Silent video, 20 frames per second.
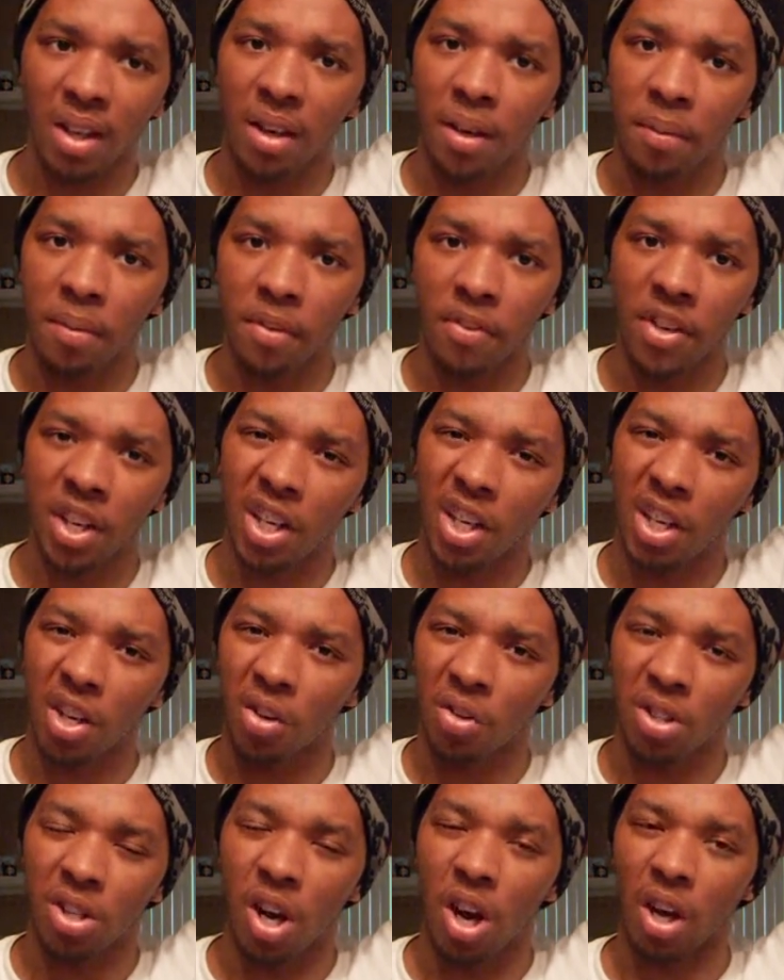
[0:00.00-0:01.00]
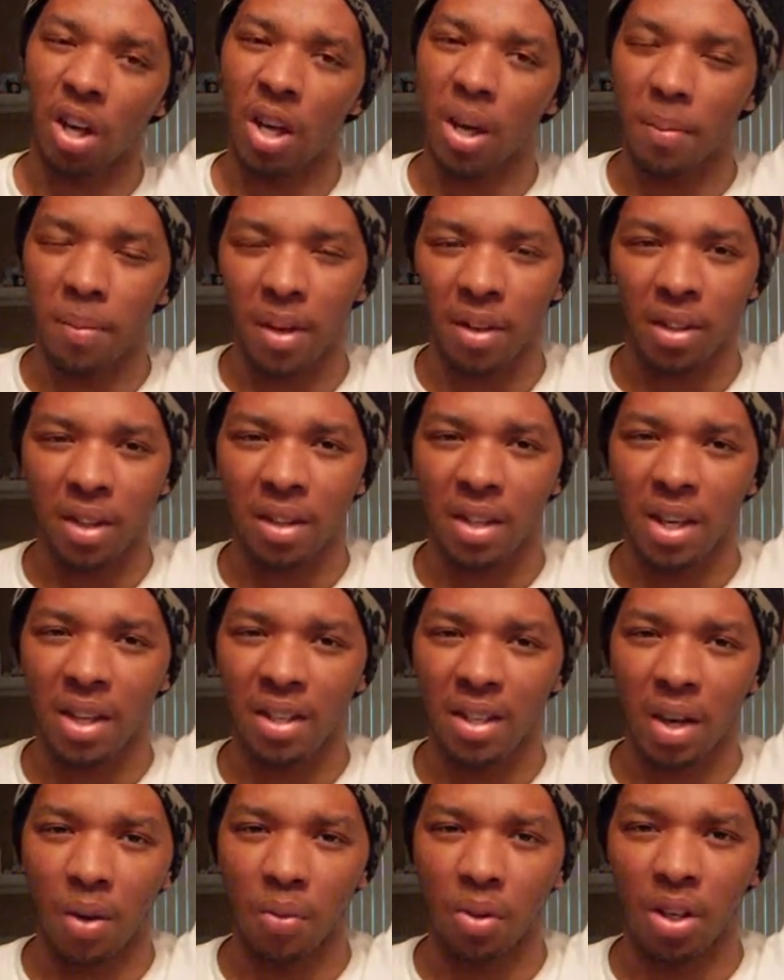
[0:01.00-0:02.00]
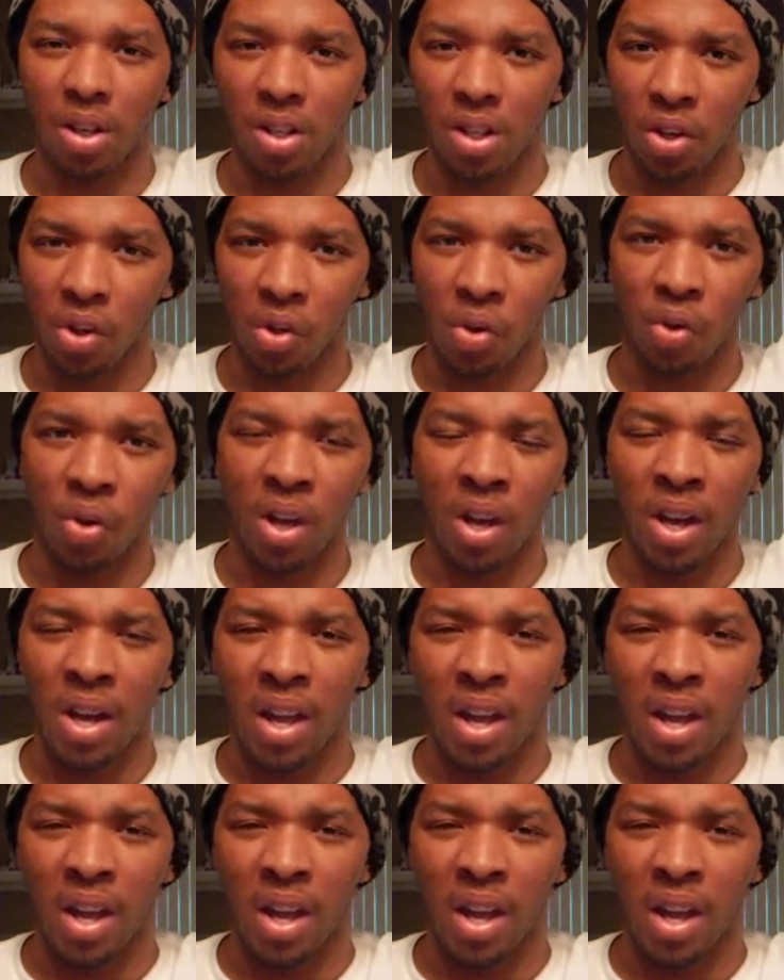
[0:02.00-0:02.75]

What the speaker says: a video talking about the things I want to do,